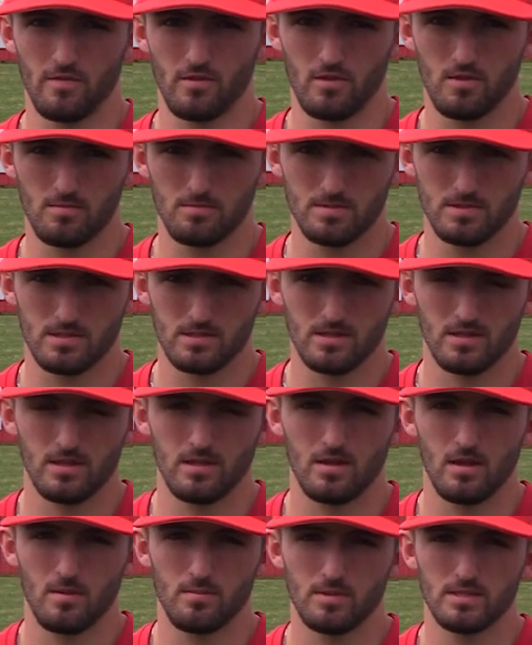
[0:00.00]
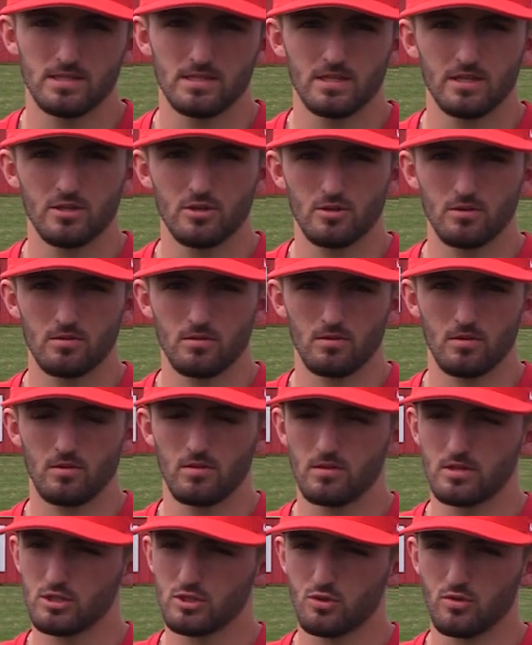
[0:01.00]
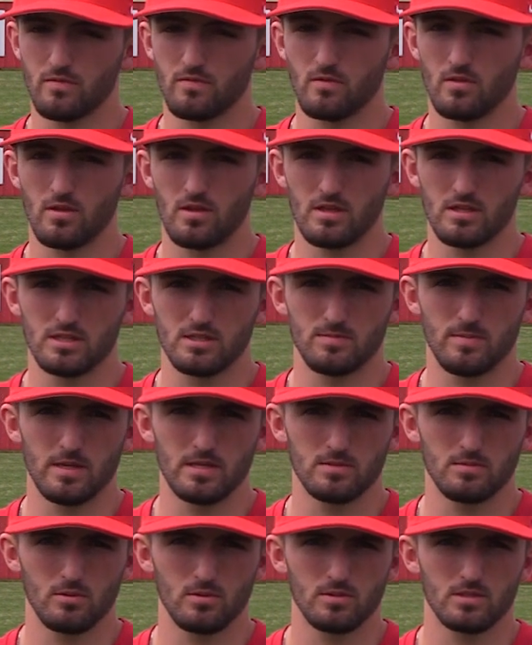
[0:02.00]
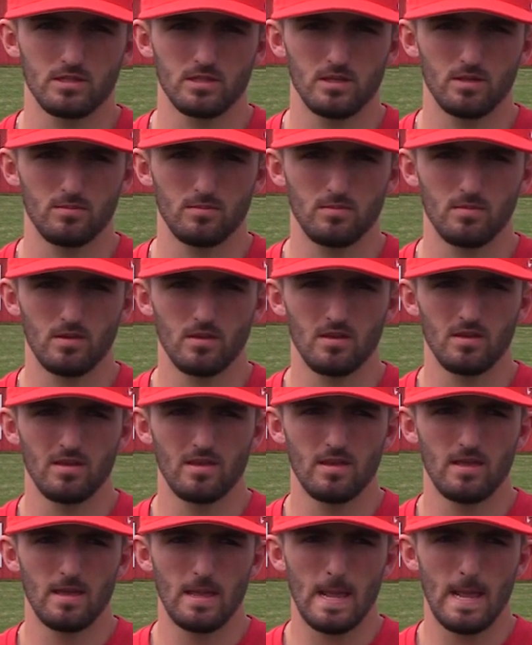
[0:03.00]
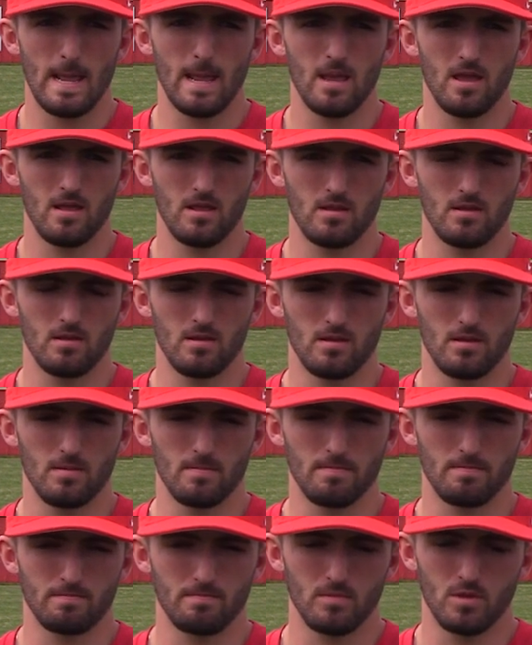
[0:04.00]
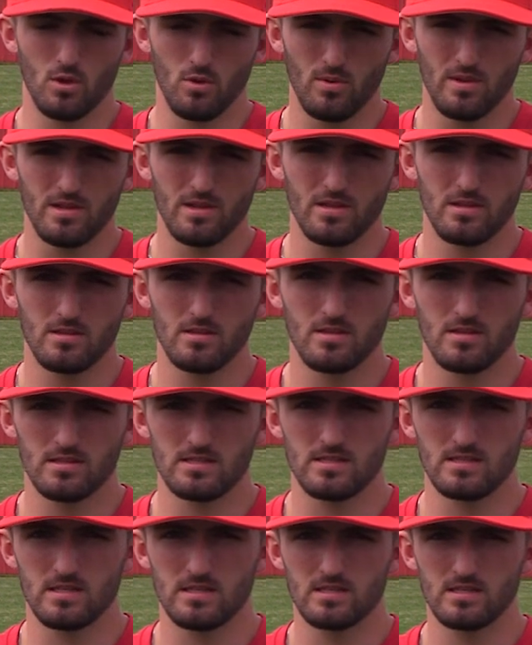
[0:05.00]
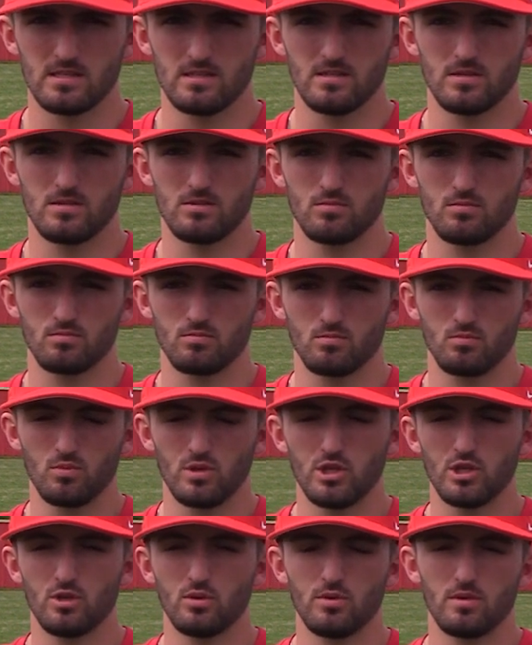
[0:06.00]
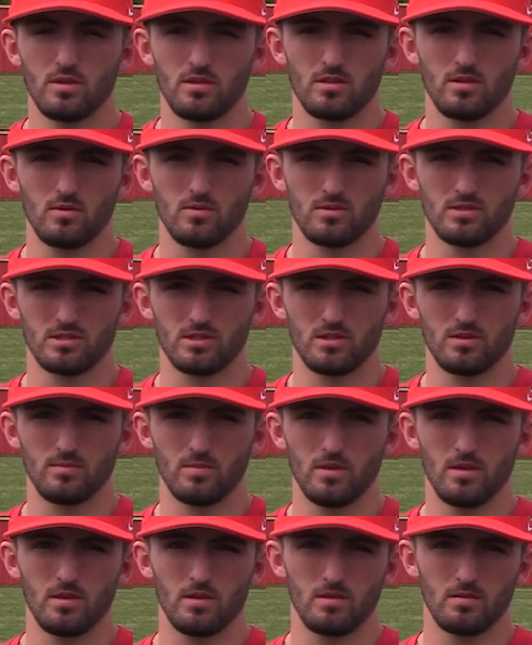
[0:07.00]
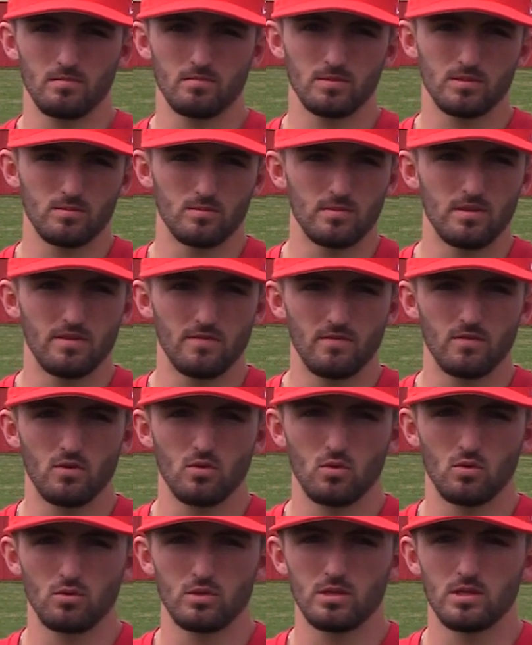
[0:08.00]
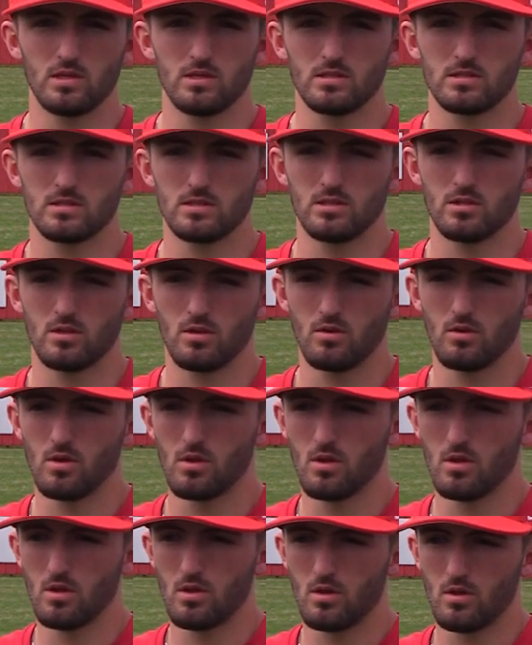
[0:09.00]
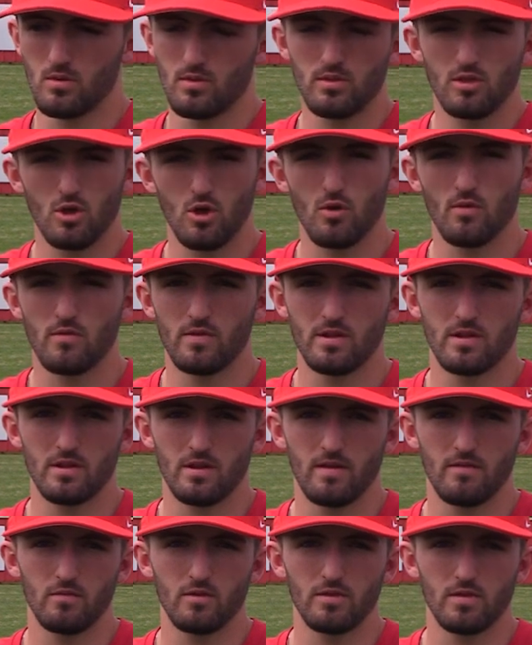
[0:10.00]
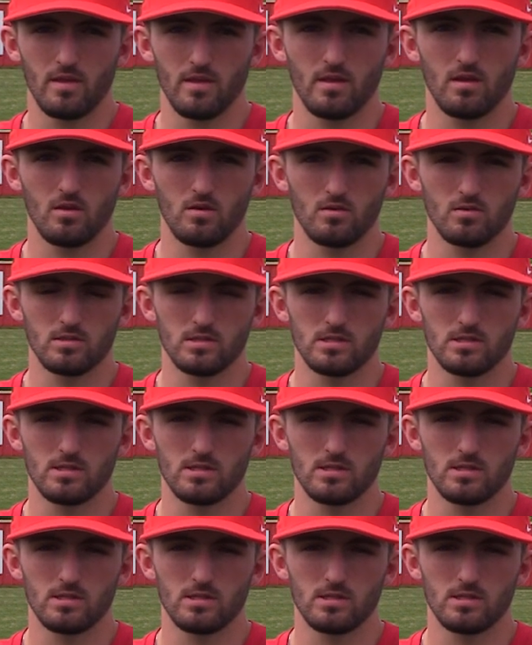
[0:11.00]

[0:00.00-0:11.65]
Phillips, and I'm a senior on this Greenville Lions baseball team. And um, going into this season, we knew that there was going to be some difficulties, you know, COVID and everything else.